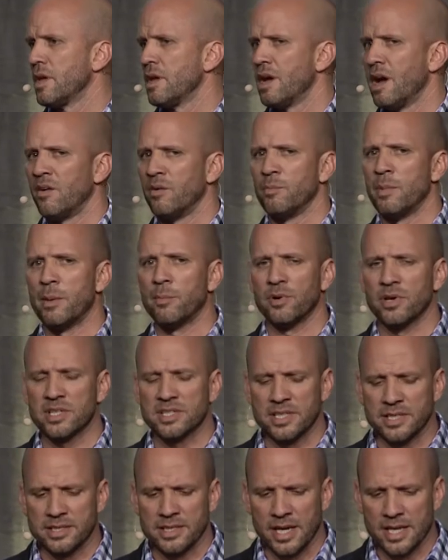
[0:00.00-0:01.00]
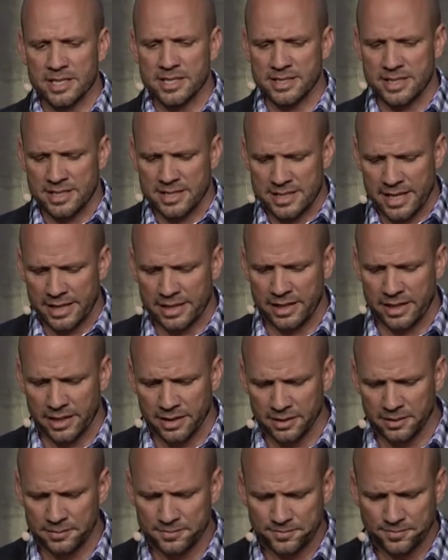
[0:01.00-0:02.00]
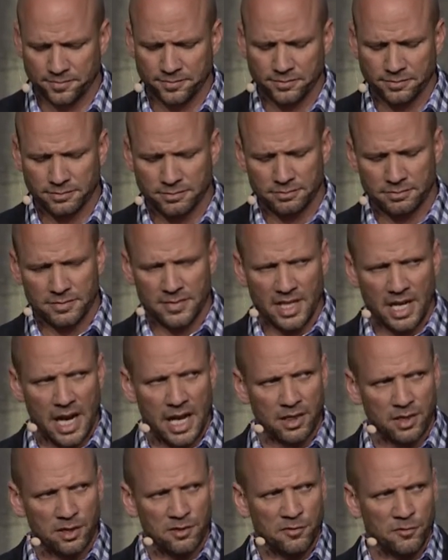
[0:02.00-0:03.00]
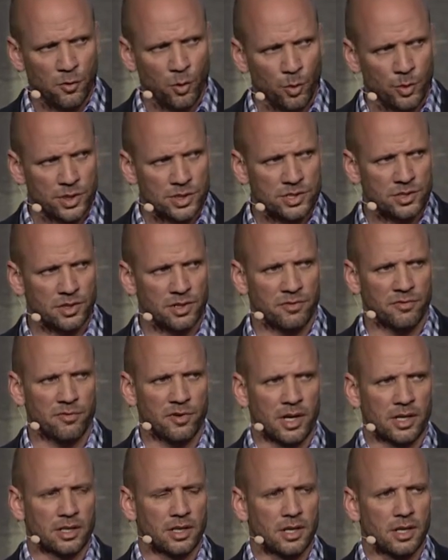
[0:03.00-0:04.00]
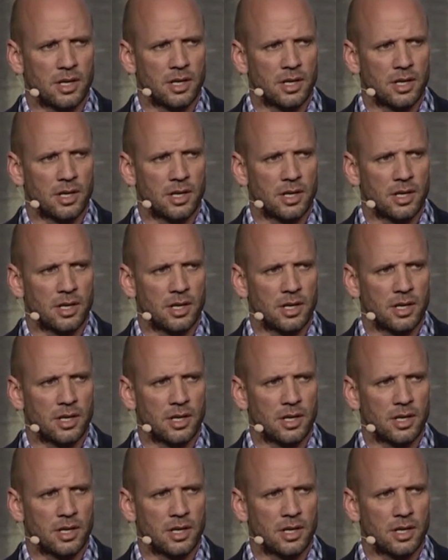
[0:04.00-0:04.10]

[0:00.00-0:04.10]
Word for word: I remember as the dust descended, I looked forward to the front